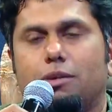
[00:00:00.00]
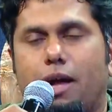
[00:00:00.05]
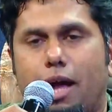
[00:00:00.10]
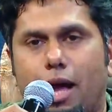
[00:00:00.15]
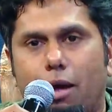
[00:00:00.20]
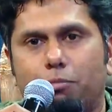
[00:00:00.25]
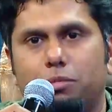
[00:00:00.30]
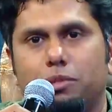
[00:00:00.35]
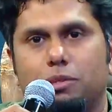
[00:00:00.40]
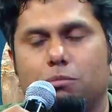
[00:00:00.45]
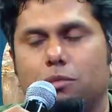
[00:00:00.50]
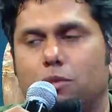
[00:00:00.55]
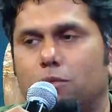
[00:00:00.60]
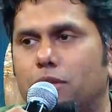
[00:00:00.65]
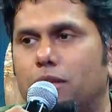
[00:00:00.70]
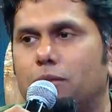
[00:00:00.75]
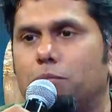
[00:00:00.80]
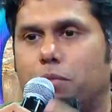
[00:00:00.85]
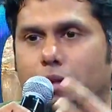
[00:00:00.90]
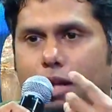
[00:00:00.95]
happen
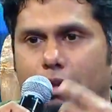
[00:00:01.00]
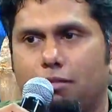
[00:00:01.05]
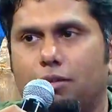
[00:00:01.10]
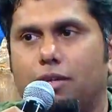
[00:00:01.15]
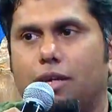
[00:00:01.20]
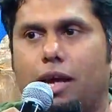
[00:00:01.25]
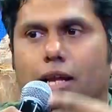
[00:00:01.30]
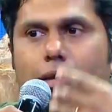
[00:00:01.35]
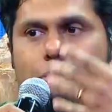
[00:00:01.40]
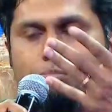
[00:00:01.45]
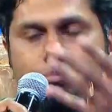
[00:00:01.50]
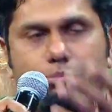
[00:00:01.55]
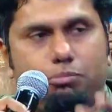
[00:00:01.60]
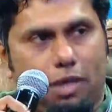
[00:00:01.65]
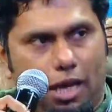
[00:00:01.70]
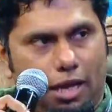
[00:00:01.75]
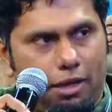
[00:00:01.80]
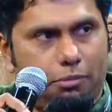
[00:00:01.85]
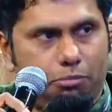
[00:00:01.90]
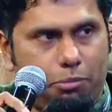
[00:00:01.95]
between private
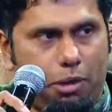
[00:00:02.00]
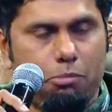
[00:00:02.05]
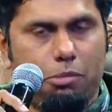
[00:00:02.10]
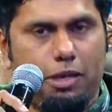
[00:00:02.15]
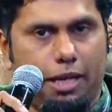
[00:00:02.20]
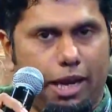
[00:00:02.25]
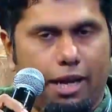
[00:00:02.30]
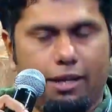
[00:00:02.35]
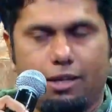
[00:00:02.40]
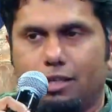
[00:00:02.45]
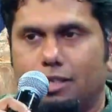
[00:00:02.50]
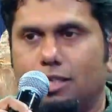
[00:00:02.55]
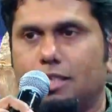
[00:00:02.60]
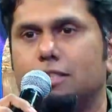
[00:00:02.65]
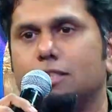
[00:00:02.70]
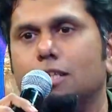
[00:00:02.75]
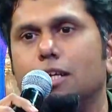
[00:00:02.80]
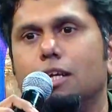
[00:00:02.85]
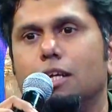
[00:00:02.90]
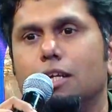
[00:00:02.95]
and public entities